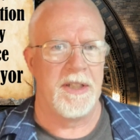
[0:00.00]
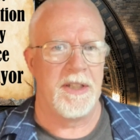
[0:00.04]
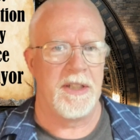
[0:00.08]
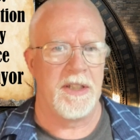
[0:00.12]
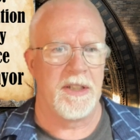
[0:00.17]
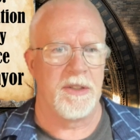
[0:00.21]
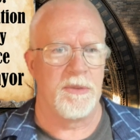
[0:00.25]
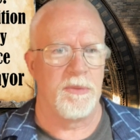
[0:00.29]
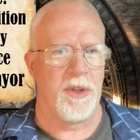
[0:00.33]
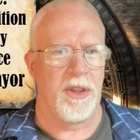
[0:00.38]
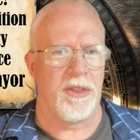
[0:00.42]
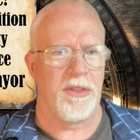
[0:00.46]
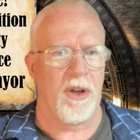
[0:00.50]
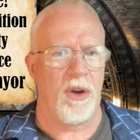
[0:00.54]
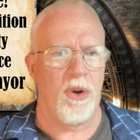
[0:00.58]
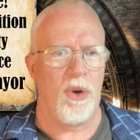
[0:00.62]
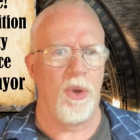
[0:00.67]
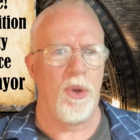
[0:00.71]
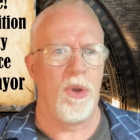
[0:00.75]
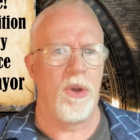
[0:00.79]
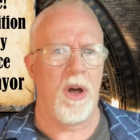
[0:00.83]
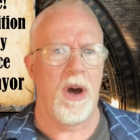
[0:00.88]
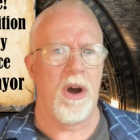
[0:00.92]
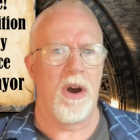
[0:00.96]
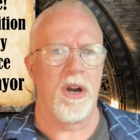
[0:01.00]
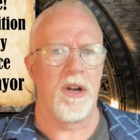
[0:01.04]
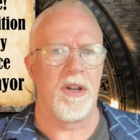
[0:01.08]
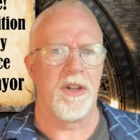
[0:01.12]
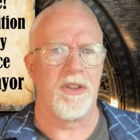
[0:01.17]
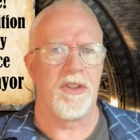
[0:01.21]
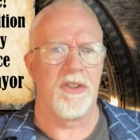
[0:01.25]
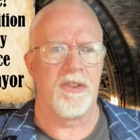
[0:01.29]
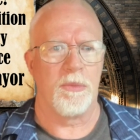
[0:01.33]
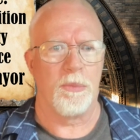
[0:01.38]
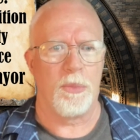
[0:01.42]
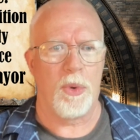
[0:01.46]
And with the
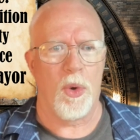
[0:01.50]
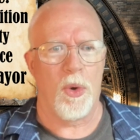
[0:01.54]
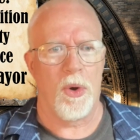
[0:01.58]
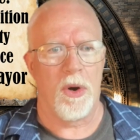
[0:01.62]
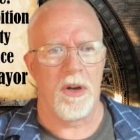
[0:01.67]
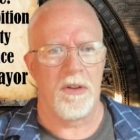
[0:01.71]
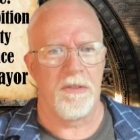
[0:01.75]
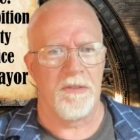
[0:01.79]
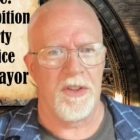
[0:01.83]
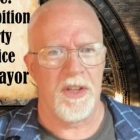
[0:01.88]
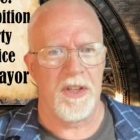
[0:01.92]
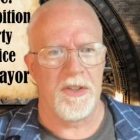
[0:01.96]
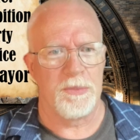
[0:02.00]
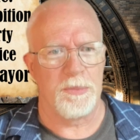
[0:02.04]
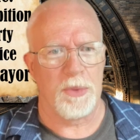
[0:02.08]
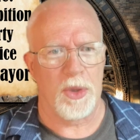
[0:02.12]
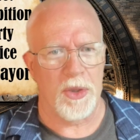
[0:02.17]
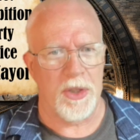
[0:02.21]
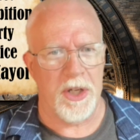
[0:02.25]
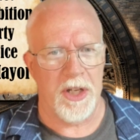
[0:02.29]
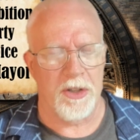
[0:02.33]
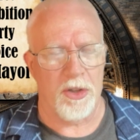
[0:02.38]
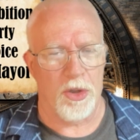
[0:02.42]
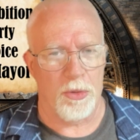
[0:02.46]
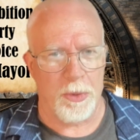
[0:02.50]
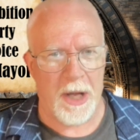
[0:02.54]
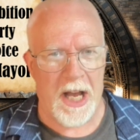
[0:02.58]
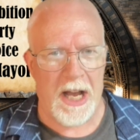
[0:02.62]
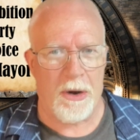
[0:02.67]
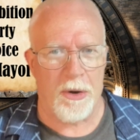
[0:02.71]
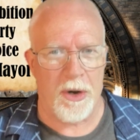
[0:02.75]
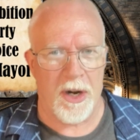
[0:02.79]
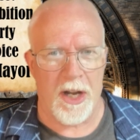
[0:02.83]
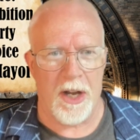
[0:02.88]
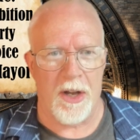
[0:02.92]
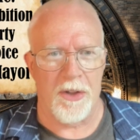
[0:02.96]
wholehearted support of these political
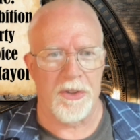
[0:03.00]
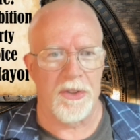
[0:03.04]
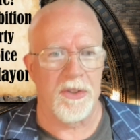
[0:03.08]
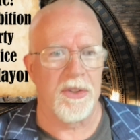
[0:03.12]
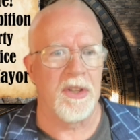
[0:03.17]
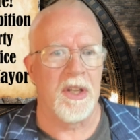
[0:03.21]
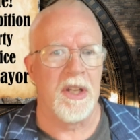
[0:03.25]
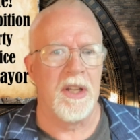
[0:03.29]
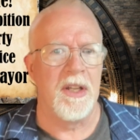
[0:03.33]
powerhouses,